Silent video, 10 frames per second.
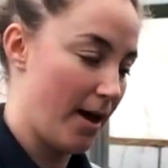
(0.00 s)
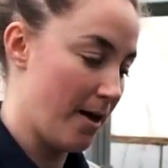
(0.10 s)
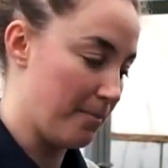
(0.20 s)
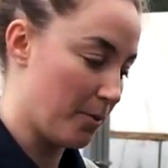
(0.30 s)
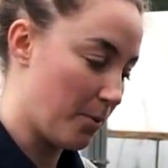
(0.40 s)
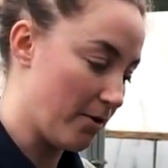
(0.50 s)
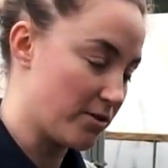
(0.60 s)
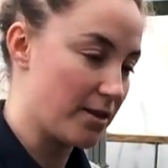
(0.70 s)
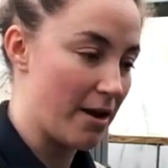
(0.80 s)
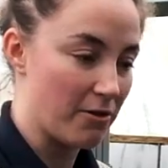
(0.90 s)

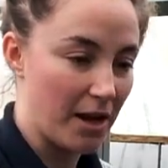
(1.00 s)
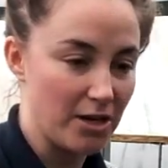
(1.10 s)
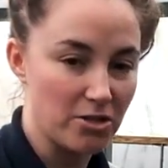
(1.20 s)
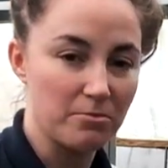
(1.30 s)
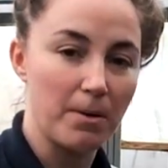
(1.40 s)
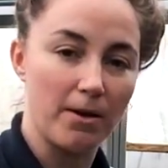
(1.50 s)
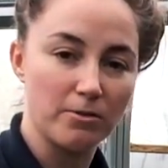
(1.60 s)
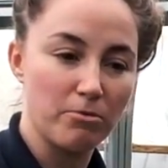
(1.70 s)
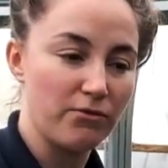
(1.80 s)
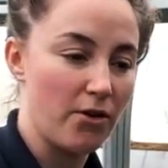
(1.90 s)
whereas ericaceous
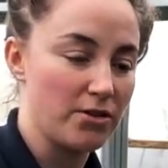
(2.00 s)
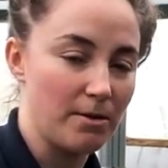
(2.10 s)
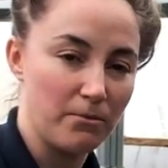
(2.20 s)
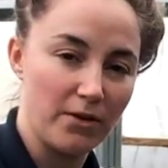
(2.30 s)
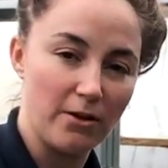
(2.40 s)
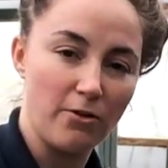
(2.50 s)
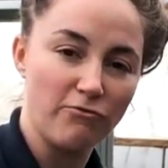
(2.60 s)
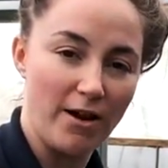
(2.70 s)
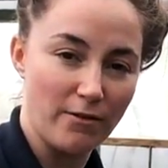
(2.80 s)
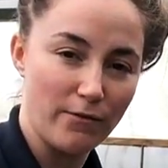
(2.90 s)
plants prefer something
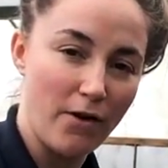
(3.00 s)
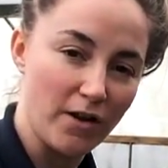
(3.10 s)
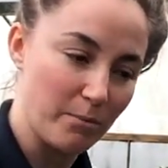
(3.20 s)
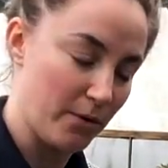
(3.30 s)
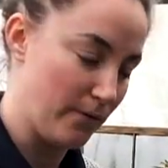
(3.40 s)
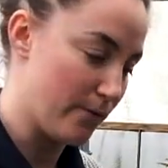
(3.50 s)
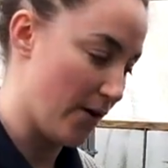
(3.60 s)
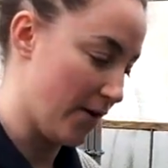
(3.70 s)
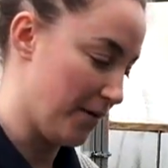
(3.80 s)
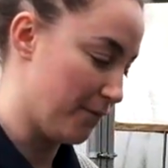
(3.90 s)
around a
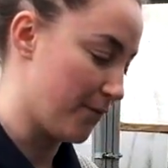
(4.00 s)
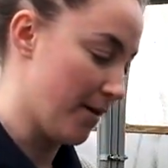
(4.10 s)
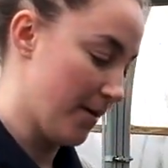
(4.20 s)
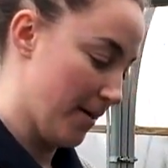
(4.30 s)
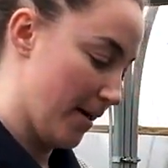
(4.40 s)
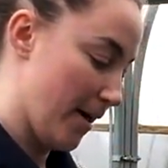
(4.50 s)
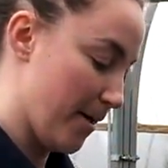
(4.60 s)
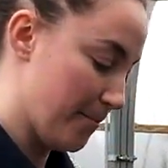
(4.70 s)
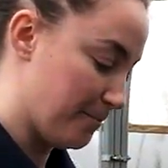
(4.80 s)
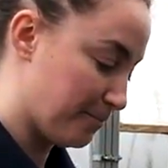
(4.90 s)

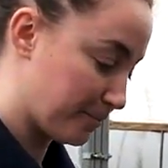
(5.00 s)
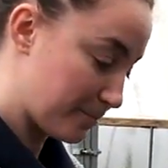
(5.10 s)
5.5.